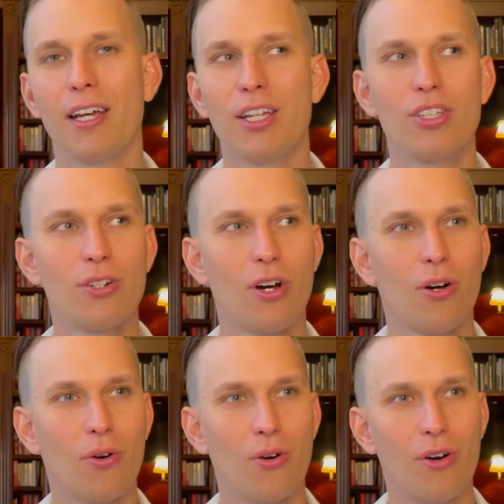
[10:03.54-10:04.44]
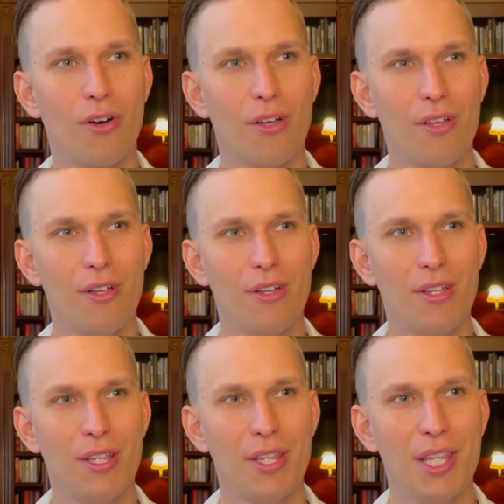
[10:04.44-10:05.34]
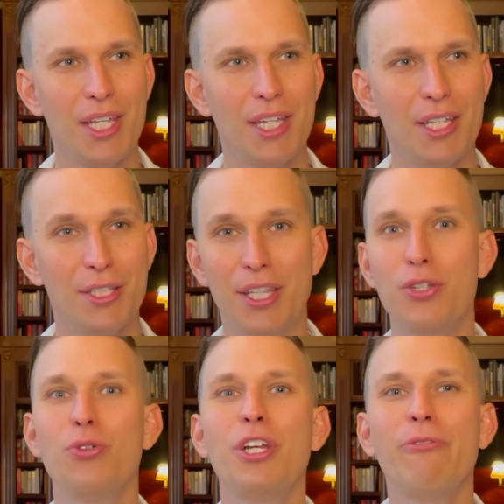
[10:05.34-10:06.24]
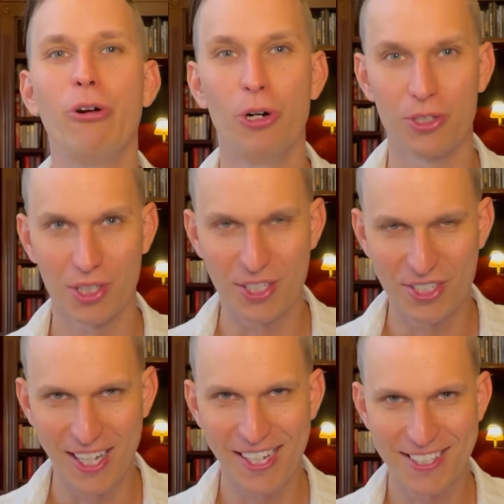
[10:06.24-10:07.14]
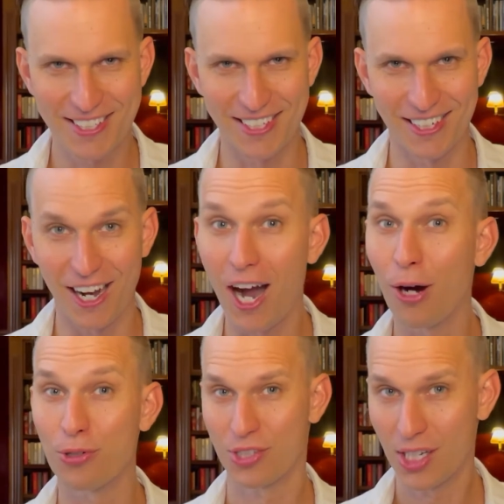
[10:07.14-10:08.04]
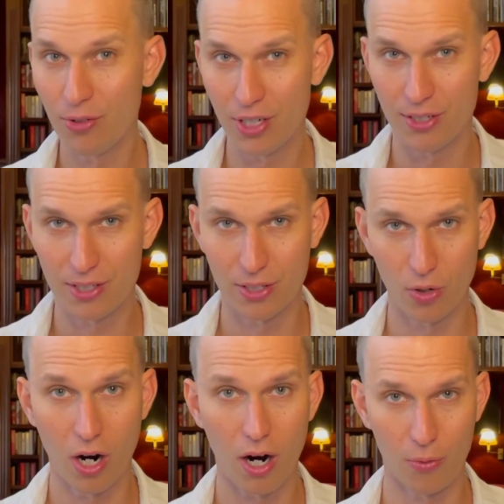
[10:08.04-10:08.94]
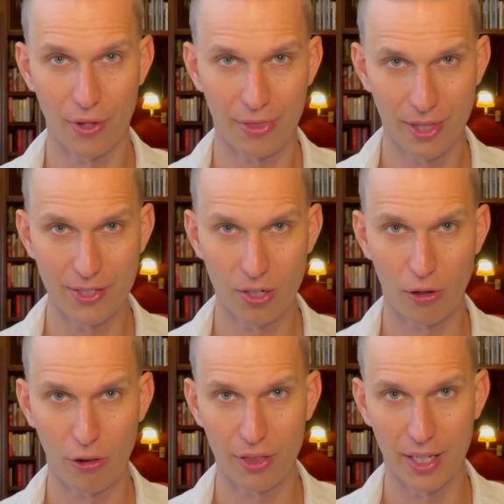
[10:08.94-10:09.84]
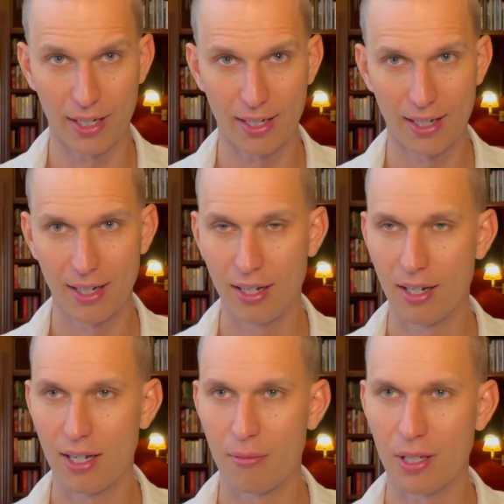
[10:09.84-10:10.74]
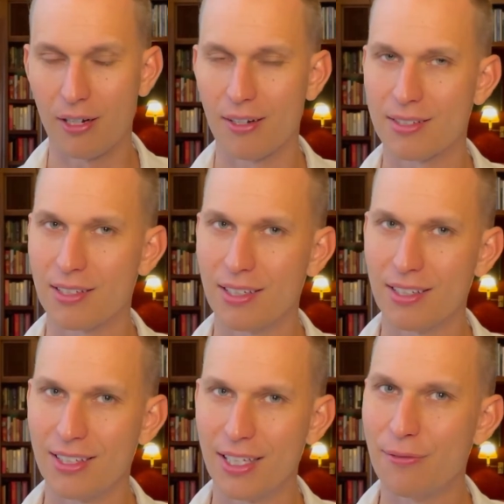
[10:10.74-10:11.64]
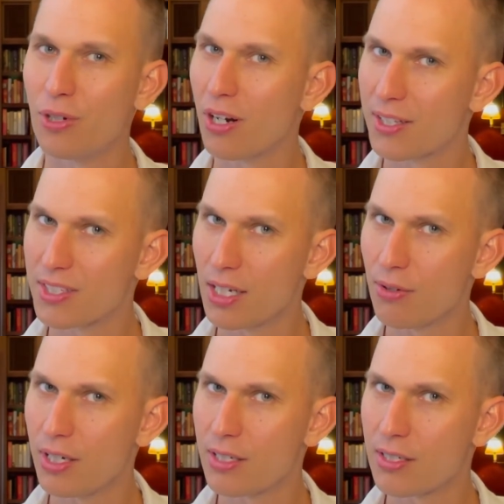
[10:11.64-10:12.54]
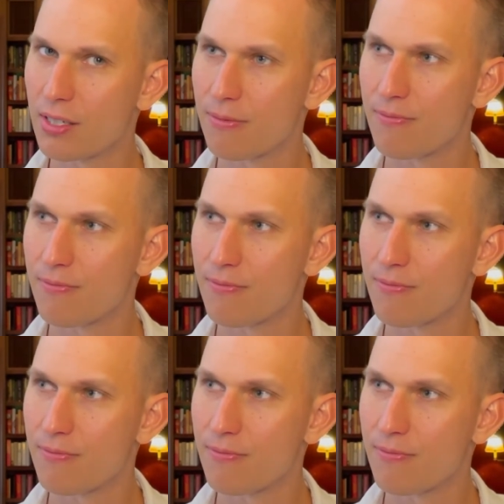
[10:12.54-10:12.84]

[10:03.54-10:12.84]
you know, the universe is testing how serious you are with this whole thing. Because if you're not serious,